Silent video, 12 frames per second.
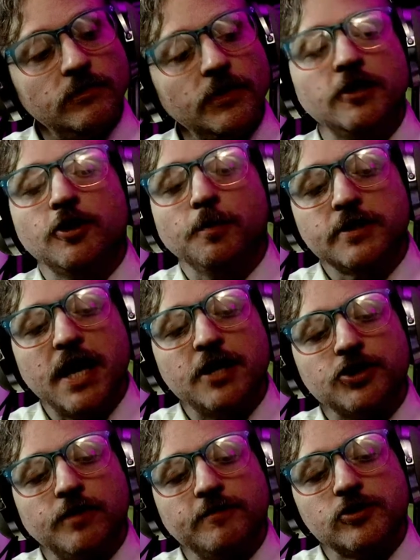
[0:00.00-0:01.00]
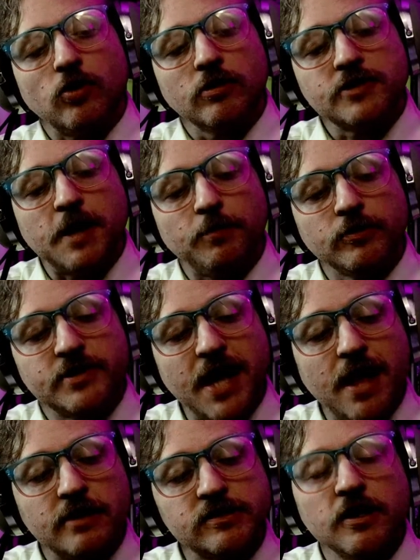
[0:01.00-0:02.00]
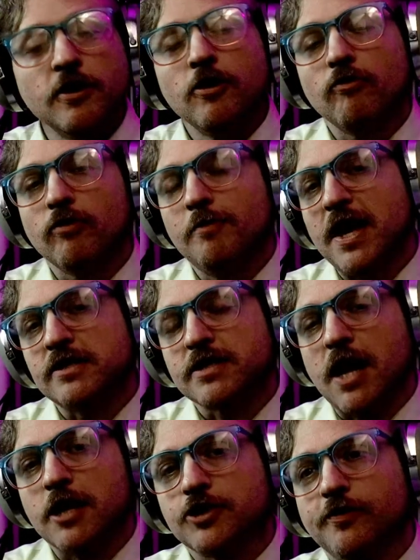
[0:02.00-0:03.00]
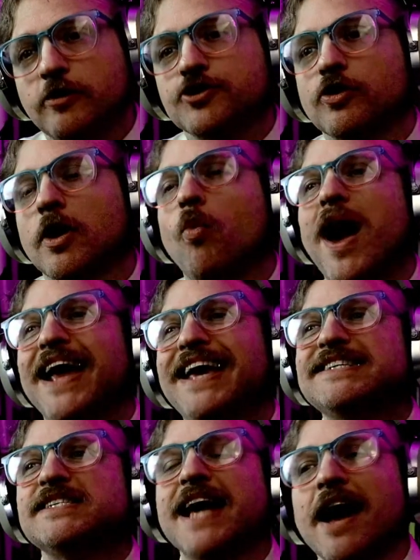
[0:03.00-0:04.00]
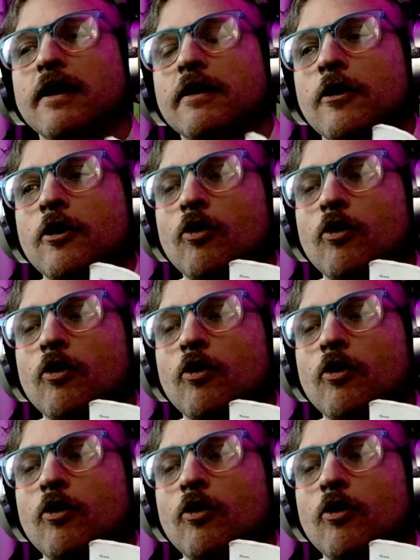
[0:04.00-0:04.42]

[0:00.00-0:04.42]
The interpretation of the Solar Temple deaths remains controversial, and why is that?